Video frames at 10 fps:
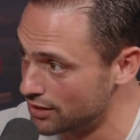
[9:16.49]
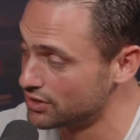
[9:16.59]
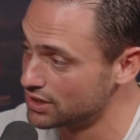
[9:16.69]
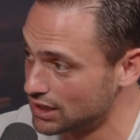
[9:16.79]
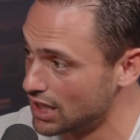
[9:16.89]

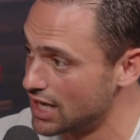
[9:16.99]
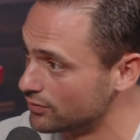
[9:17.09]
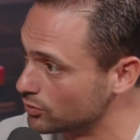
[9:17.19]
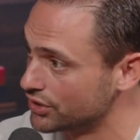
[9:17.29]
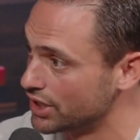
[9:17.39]
Everything
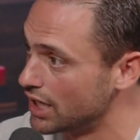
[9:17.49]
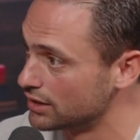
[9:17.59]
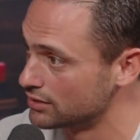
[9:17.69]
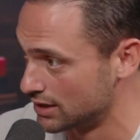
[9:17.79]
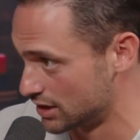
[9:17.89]
alive will
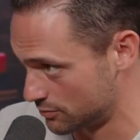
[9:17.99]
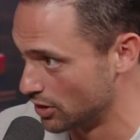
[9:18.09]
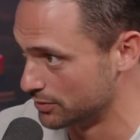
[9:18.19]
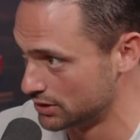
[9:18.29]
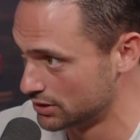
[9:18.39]
die at this
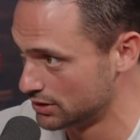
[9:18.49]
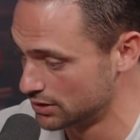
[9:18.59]
moment.